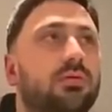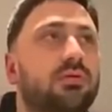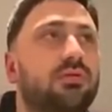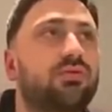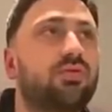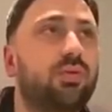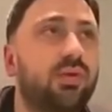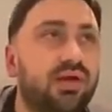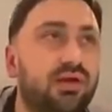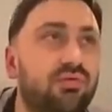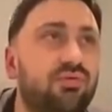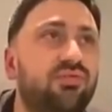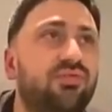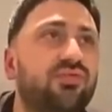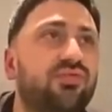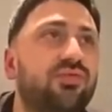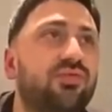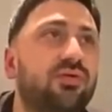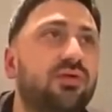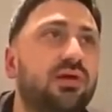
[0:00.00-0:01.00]
12
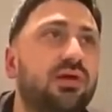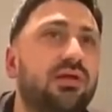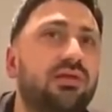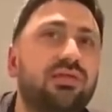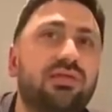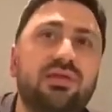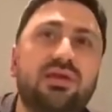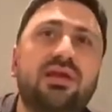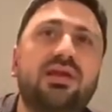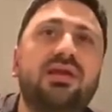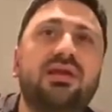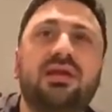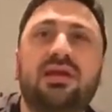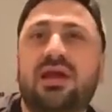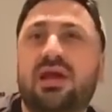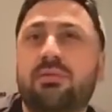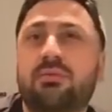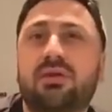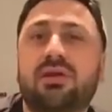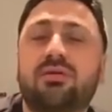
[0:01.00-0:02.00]
and 3
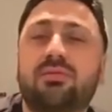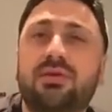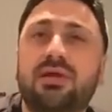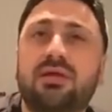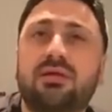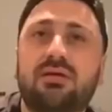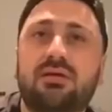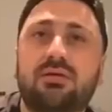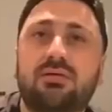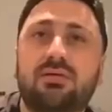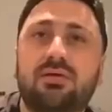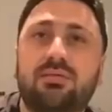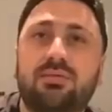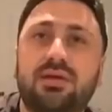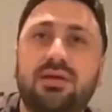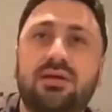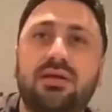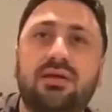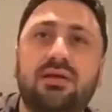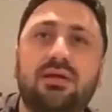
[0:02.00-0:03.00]
a.m. on a week, on a
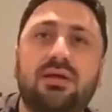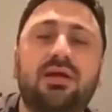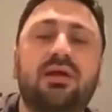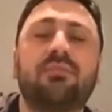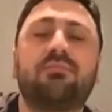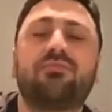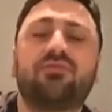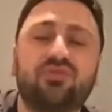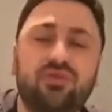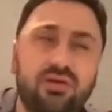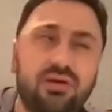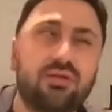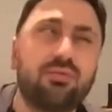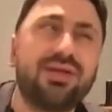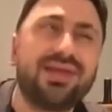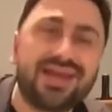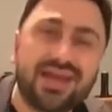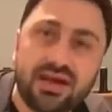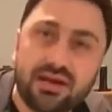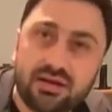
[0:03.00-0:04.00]
weeknight, um, sorry, on a
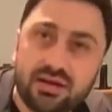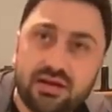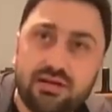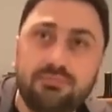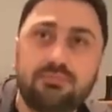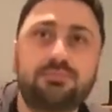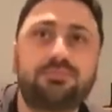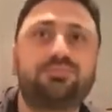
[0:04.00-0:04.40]
weekend night.